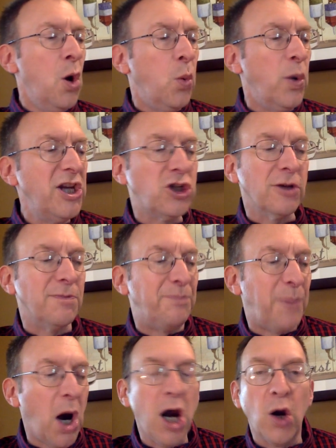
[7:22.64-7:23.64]
"We should
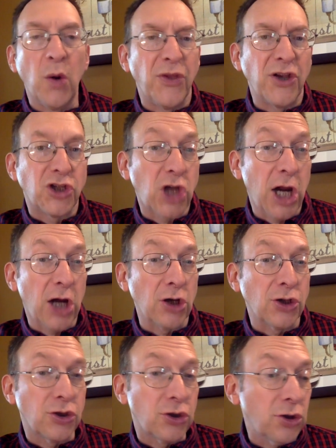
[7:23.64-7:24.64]
borrow the
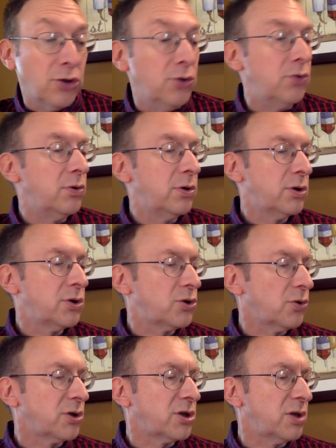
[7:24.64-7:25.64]
checkers too,"
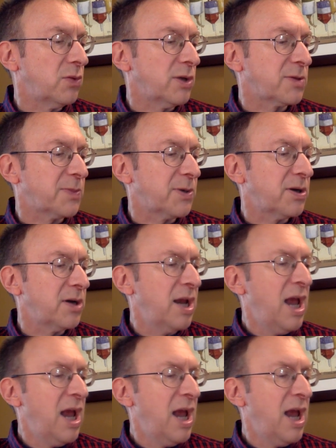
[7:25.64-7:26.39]
Georgie whispered.